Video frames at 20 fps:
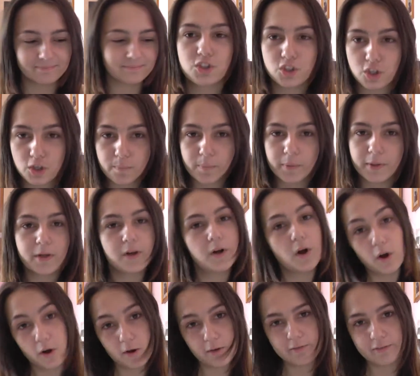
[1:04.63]
Super
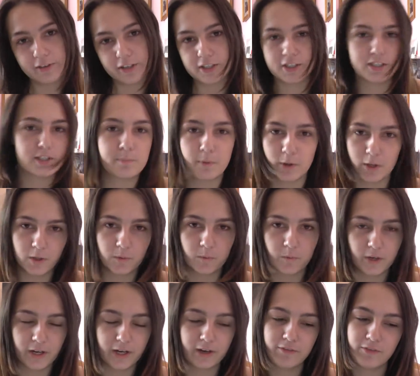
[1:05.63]
obvious spoiler
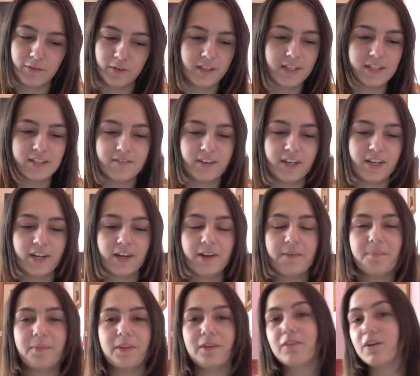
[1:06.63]
warning for this
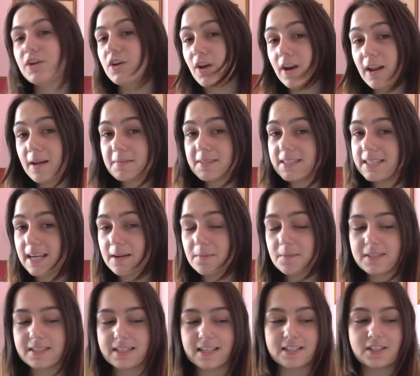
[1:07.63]
video. If you're not up to date
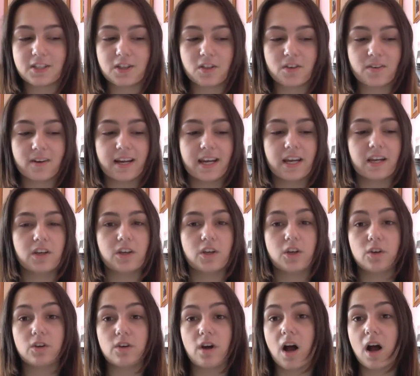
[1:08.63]
with season three,
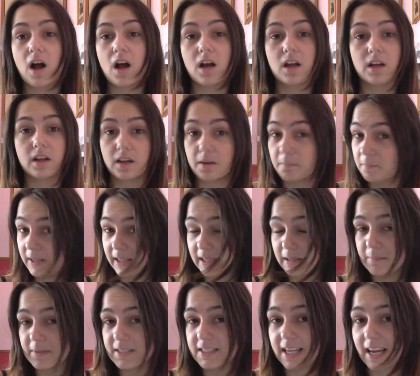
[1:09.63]
you are
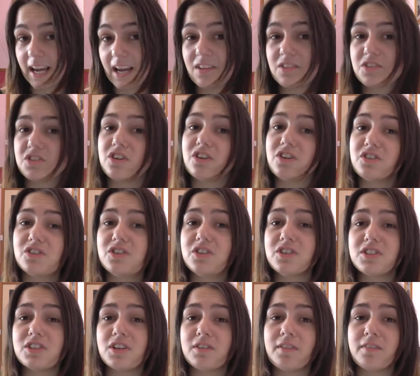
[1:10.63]
completely missing out, so do
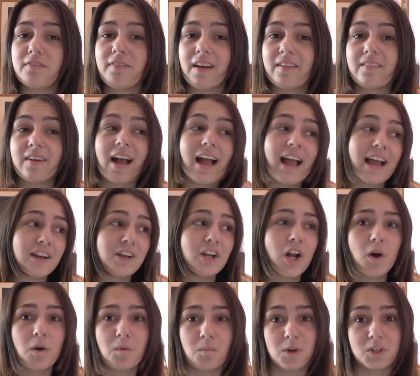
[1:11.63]
yourself a favor and
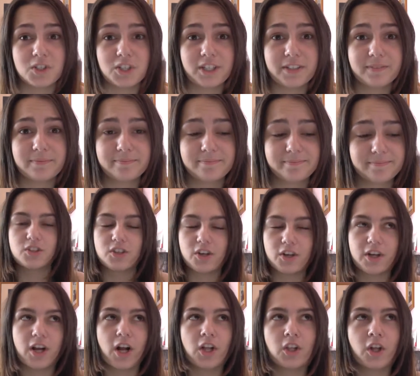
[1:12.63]
go and watch it.
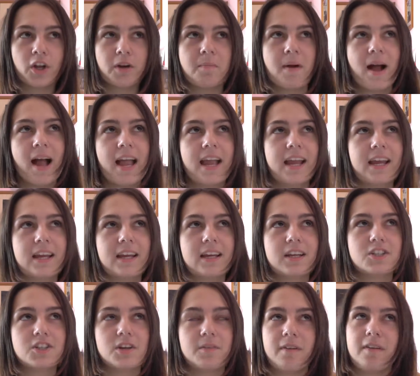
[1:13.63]
So a lot of
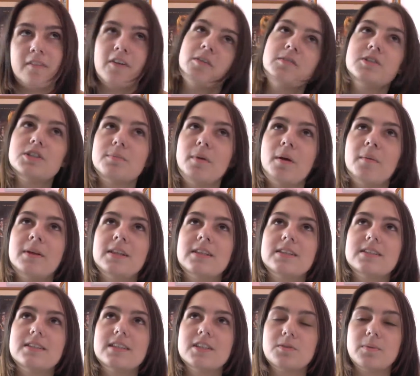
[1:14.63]
my top five OMG
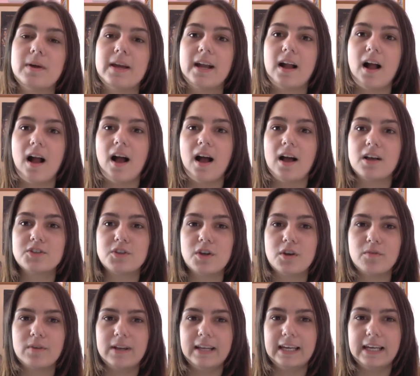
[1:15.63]
moments this week are sort
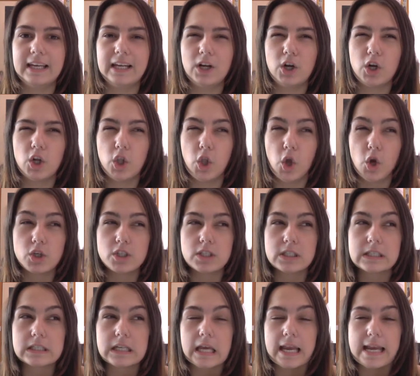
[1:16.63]
of really
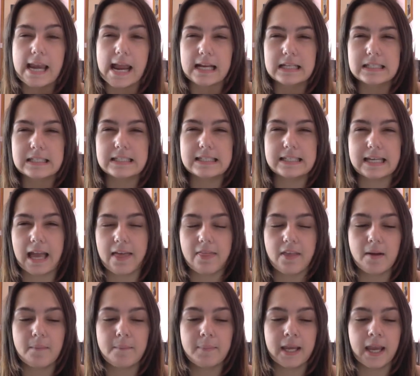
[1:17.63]
close connected
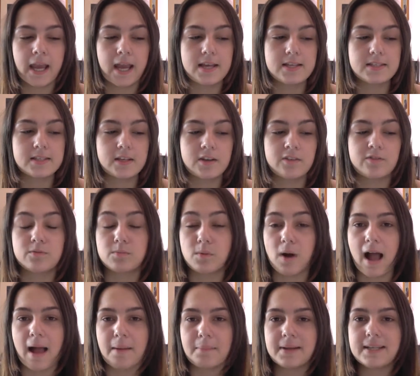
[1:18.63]
together because of
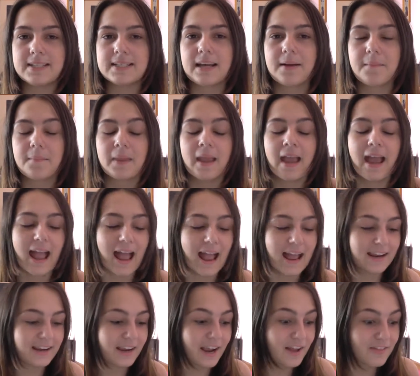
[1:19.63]
what happened.
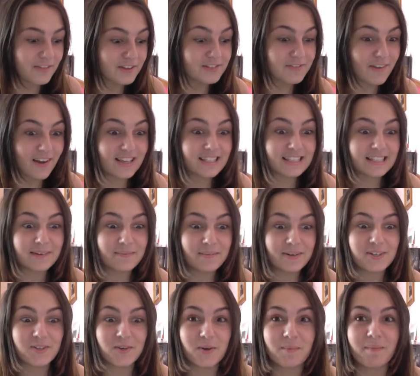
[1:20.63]
And this first thing i
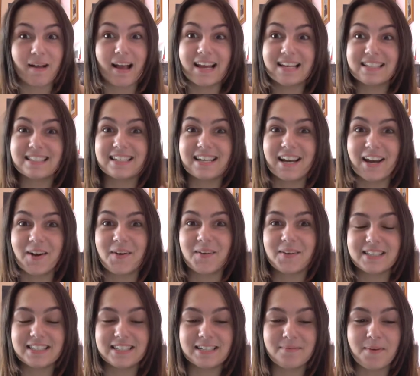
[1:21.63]
want to talk about isn't an
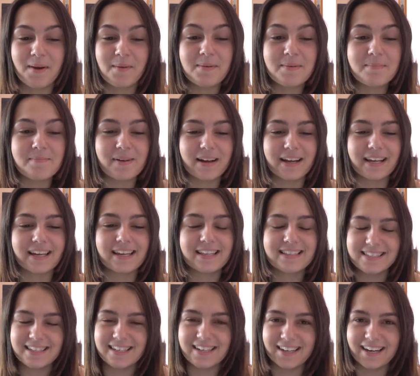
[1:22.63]
OMG moment, but
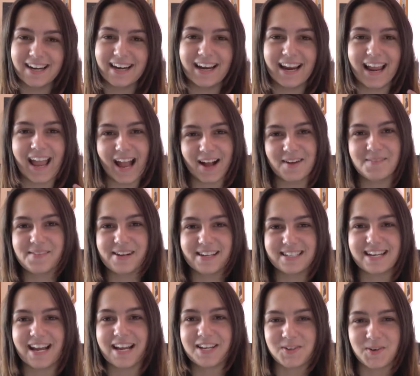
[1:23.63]
considering how
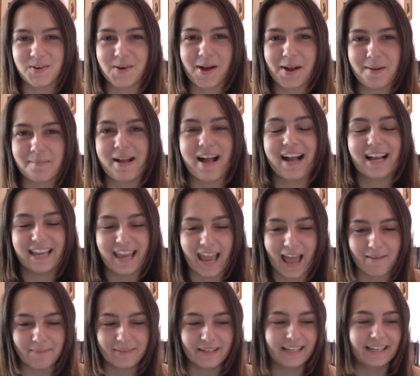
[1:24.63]
much I talk about
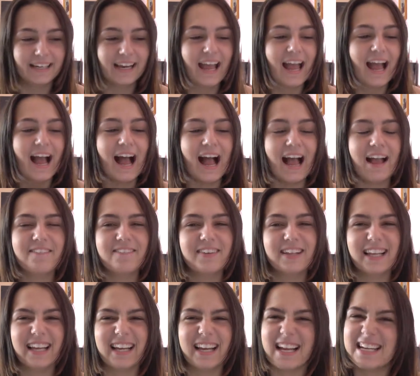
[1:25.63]
Kabby, I
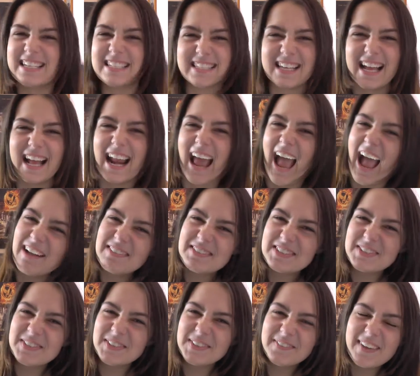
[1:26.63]
feel like I just kind of have
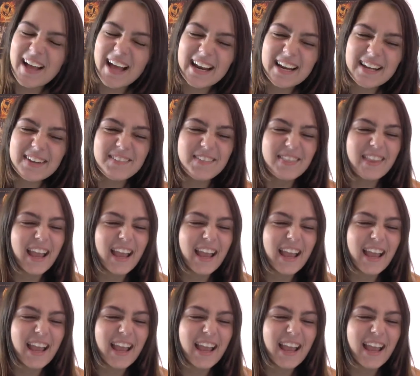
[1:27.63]
to talk about it.